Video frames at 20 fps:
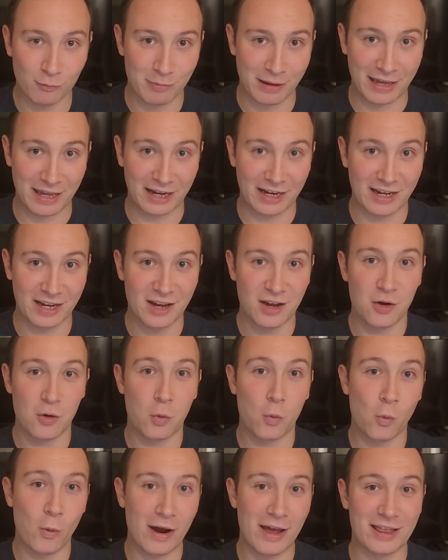Bank
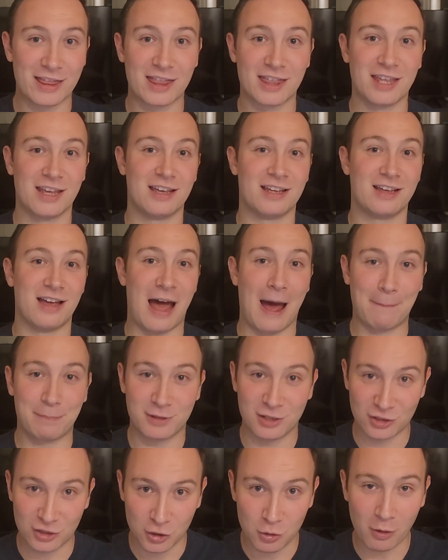with up
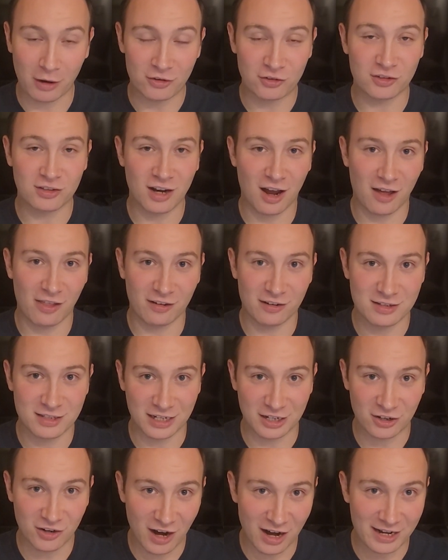to $200
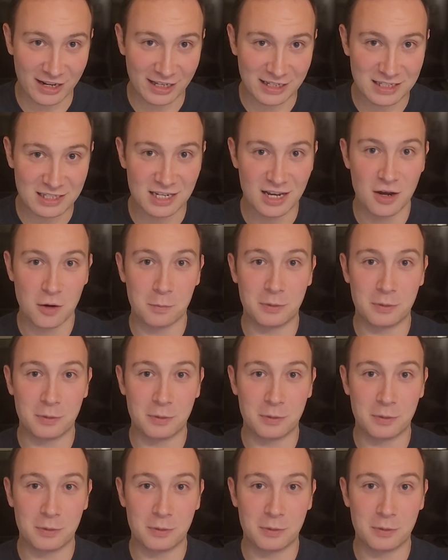in credits,